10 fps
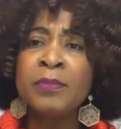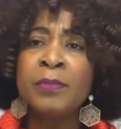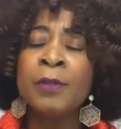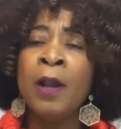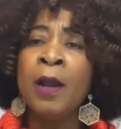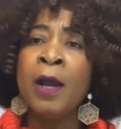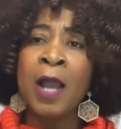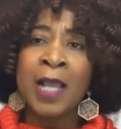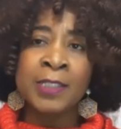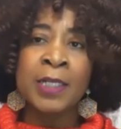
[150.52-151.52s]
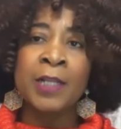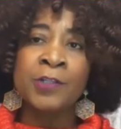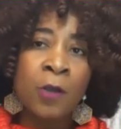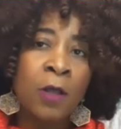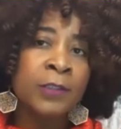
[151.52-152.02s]
As an
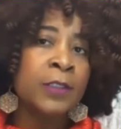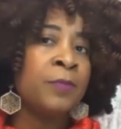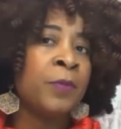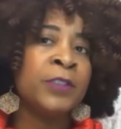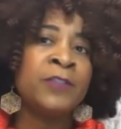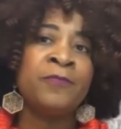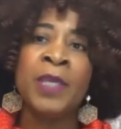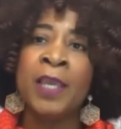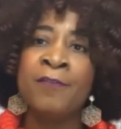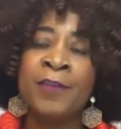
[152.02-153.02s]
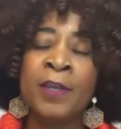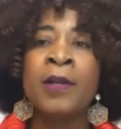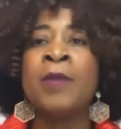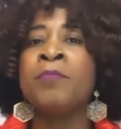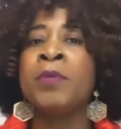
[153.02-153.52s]
adult, impulsive behavior
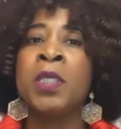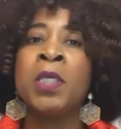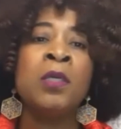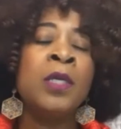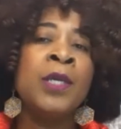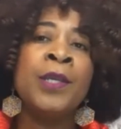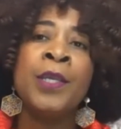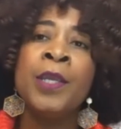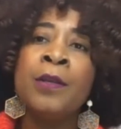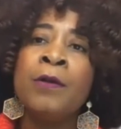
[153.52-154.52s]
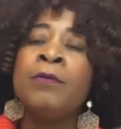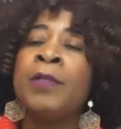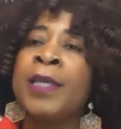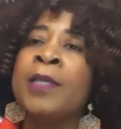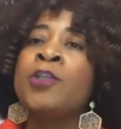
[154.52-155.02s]
can be,
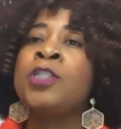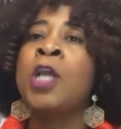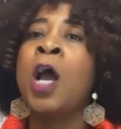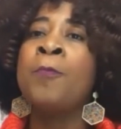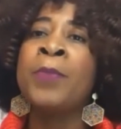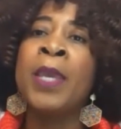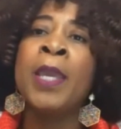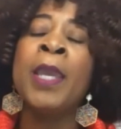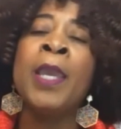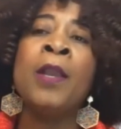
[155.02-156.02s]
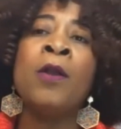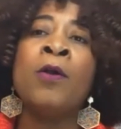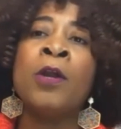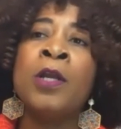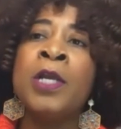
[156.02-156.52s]
like shopping
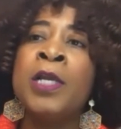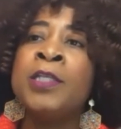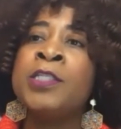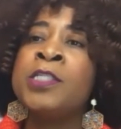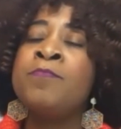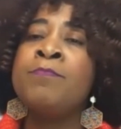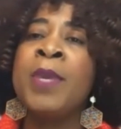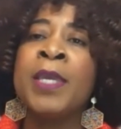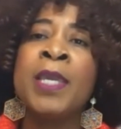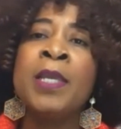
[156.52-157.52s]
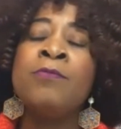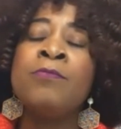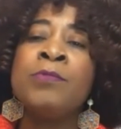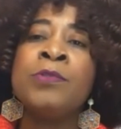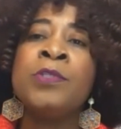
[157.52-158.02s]
or just
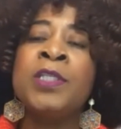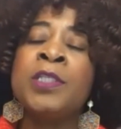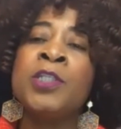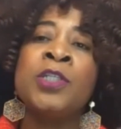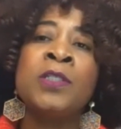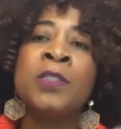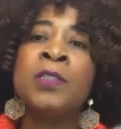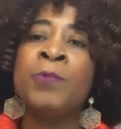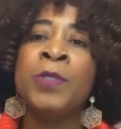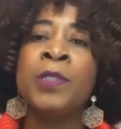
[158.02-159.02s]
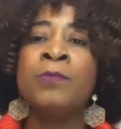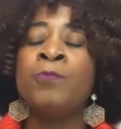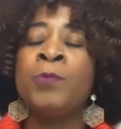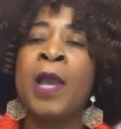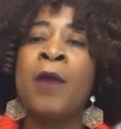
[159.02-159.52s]
making decisions
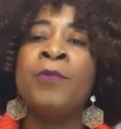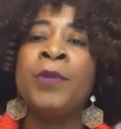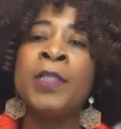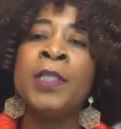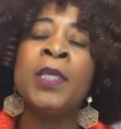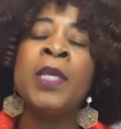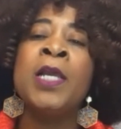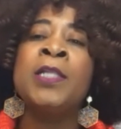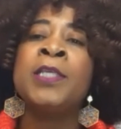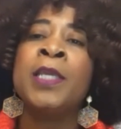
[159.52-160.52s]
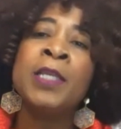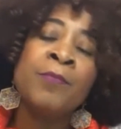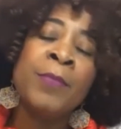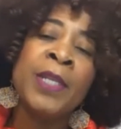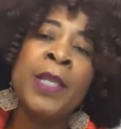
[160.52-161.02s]
without really taking a
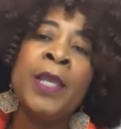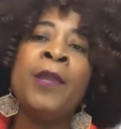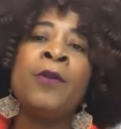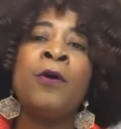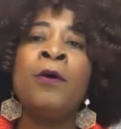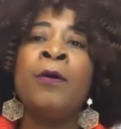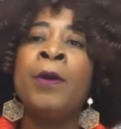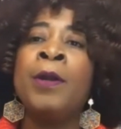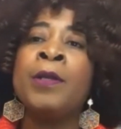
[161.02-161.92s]
minute or,